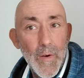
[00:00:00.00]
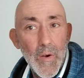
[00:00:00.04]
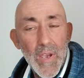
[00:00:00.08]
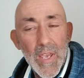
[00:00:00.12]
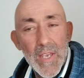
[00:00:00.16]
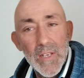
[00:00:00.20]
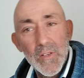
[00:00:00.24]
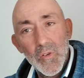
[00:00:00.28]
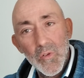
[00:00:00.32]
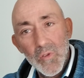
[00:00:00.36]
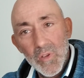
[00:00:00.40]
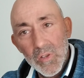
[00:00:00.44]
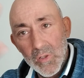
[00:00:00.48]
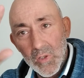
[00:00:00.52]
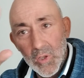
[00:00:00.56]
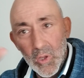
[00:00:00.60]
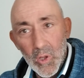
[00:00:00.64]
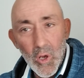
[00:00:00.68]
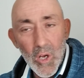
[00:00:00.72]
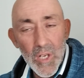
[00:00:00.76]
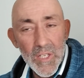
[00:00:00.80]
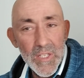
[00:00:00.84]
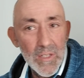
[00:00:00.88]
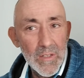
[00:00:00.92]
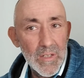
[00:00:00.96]
Okay, so there's
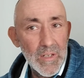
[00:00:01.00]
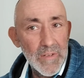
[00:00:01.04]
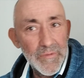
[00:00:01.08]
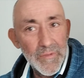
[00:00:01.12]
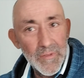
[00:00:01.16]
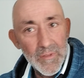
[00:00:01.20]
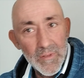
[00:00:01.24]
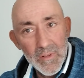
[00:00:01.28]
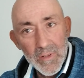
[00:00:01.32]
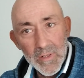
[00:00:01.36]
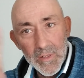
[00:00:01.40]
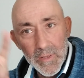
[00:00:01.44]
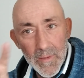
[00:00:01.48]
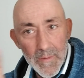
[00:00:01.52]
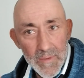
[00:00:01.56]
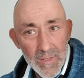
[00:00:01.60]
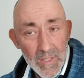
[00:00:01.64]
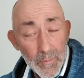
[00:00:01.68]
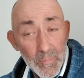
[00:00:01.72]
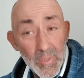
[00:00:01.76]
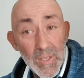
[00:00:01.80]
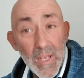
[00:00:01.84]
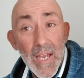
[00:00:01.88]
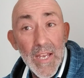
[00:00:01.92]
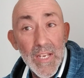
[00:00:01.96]
lots of different
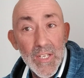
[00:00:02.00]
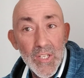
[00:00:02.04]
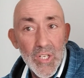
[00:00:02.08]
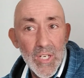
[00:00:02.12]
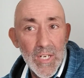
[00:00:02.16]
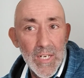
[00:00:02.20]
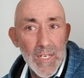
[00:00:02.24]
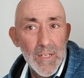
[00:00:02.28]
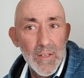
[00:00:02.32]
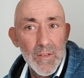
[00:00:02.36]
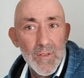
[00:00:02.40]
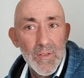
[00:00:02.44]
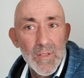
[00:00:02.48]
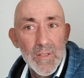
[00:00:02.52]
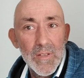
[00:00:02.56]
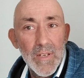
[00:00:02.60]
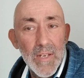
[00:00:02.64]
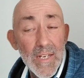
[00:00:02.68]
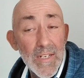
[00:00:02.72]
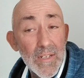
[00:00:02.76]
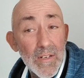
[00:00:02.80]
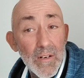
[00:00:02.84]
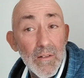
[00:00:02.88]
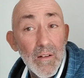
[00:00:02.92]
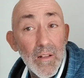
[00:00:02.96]
supply chains
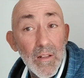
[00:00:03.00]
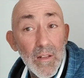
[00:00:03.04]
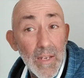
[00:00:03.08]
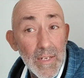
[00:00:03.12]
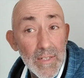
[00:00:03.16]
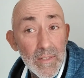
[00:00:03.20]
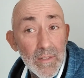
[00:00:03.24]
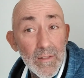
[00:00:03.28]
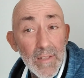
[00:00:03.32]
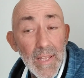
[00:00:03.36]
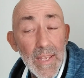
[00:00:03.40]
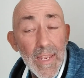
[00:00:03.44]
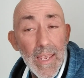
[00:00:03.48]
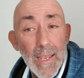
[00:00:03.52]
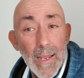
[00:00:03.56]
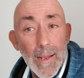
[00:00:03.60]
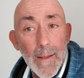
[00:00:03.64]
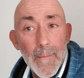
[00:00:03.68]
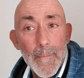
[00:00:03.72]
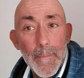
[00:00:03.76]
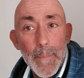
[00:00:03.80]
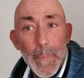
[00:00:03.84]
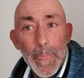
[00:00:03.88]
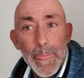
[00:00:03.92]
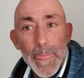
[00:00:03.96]

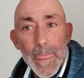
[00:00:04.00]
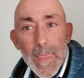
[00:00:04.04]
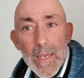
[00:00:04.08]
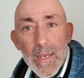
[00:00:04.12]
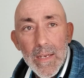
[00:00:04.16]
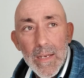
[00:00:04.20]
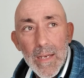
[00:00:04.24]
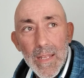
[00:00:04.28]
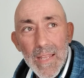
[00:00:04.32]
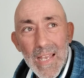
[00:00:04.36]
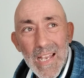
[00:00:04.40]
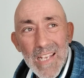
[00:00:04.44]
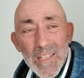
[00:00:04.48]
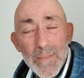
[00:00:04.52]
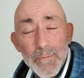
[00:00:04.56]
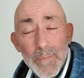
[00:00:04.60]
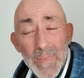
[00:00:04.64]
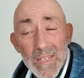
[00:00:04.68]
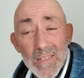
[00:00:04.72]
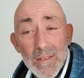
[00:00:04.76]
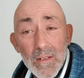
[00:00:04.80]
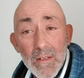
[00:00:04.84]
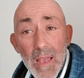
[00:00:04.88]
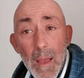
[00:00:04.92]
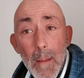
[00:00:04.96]
interlinking. And that's
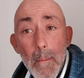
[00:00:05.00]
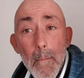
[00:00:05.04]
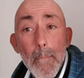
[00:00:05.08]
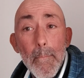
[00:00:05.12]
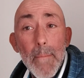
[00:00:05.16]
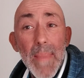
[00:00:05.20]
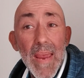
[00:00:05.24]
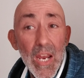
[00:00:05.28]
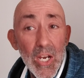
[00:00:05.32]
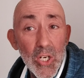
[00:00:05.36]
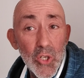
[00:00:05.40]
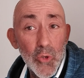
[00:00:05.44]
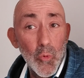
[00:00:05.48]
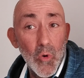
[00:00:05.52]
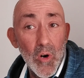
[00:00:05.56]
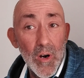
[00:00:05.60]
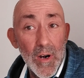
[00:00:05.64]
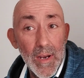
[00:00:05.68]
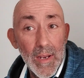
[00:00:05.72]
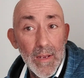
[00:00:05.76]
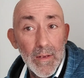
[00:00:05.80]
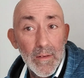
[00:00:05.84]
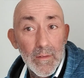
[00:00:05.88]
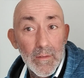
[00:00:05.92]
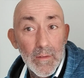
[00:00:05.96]
basically a
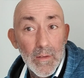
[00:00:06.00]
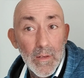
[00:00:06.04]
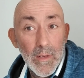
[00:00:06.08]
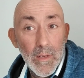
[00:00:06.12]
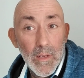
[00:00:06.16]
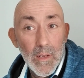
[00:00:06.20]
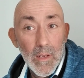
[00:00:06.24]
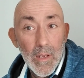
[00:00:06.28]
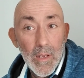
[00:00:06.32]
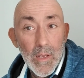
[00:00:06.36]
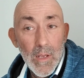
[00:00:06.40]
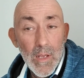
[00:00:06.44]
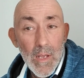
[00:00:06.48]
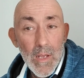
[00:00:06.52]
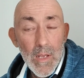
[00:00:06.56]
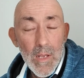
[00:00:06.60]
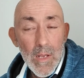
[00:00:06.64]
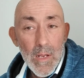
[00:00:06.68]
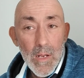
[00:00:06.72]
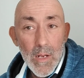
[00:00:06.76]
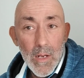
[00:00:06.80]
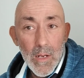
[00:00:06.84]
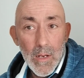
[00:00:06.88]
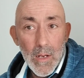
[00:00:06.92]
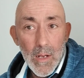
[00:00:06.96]
meshwork.
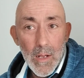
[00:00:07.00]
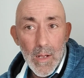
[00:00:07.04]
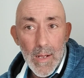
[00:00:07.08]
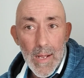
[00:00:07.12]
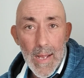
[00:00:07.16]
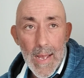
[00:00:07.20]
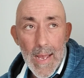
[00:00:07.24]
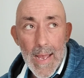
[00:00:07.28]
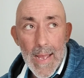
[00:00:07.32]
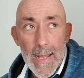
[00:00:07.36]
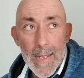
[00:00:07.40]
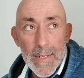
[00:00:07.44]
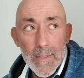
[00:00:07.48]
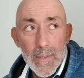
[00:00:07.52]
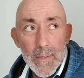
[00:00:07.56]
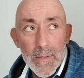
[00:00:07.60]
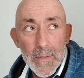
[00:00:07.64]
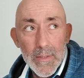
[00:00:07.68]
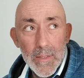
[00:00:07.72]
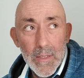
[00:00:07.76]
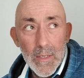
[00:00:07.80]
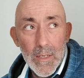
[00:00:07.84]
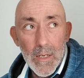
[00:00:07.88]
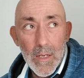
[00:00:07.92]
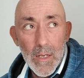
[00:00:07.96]

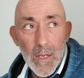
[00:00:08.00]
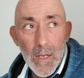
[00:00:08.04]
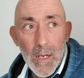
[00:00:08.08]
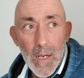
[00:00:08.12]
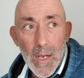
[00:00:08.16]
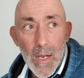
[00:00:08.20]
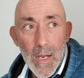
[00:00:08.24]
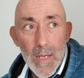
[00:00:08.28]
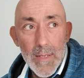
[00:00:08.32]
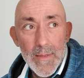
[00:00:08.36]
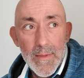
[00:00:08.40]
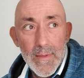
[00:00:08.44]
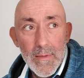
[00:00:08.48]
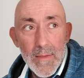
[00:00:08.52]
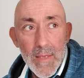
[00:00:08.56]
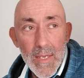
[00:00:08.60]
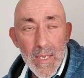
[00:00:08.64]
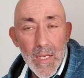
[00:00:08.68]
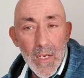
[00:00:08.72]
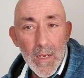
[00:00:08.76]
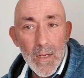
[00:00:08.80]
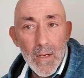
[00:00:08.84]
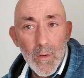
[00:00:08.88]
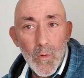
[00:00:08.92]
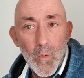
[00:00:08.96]
And I
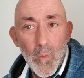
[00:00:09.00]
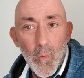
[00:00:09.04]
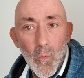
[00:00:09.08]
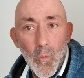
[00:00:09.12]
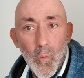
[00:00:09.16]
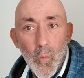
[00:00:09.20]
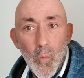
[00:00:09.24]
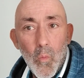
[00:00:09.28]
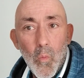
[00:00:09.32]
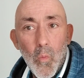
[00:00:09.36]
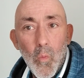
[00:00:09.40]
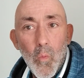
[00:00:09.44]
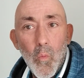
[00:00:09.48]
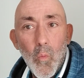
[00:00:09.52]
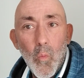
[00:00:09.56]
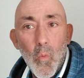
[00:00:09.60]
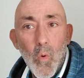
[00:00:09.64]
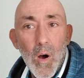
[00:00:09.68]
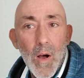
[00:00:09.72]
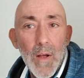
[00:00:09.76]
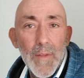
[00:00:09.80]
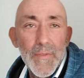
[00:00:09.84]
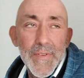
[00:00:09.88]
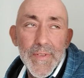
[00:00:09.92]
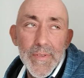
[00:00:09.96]
think
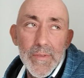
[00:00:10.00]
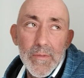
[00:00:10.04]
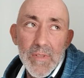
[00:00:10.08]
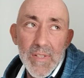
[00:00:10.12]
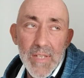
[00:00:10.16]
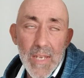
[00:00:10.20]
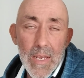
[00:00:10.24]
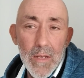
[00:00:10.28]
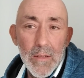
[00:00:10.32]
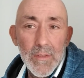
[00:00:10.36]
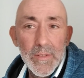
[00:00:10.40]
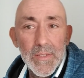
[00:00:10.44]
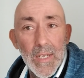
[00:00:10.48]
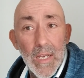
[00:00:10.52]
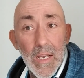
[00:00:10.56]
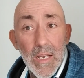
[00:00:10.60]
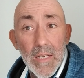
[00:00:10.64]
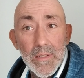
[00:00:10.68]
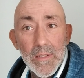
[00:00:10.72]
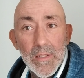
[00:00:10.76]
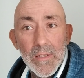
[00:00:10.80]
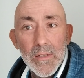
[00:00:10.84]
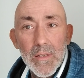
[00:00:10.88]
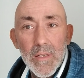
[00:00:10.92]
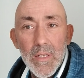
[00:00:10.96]
what Scale
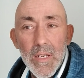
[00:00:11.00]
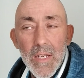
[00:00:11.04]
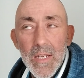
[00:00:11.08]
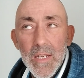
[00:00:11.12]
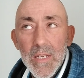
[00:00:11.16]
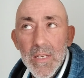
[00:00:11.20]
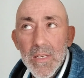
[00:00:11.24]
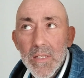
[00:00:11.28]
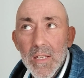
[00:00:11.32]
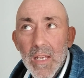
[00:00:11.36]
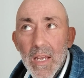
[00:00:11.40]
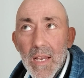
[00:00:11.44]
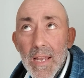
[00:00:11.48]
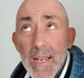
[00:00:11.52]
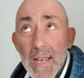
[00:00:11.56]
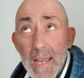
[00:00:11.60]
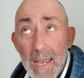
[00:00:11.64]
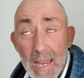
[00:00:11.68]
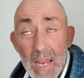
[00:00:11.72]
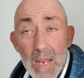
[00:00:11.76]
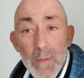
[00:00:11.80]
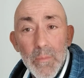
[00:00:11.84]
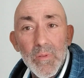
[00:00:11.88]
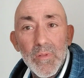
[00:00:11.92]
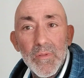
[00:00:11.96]
does is it
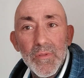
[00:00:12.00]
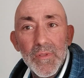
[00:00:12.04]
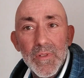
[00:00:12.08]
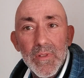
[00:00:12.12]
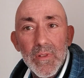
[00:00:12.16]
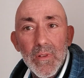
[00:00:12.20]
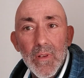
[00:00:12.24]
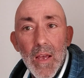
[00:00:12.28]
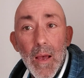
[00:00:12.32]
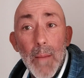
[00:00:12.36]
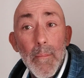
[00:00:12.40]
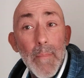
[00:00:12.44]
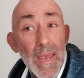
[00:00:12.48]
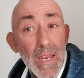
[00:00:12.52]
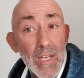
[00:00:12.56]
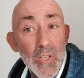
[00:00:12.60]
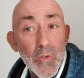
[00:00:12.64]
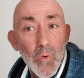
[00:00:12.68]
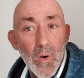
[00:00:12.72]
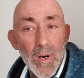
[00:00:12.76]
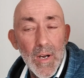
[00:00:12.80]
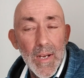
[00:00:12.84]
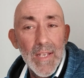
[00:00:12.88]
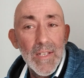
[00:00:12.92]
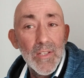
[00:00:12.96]
enables a
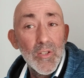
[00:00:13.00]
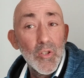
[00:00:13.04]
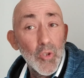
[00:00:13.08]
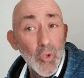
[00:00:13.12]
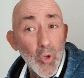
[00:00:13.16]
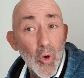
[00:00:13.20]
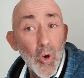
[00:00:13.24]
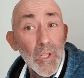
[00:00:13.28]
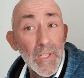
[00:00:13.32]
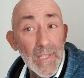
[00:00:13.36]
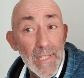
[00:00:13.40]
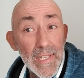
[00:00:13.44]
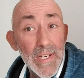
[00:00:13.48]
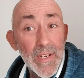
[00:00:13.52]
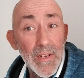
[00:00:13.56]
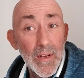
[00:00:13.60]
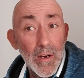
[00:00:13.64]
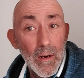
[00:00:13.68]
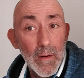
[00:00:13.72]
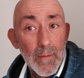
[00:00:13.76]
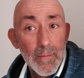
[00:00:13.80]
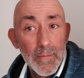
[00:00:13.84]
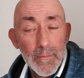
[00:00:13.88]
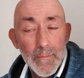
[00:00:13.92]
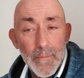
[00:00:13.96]
meshwork. It's
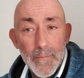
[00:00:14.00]
non-linear.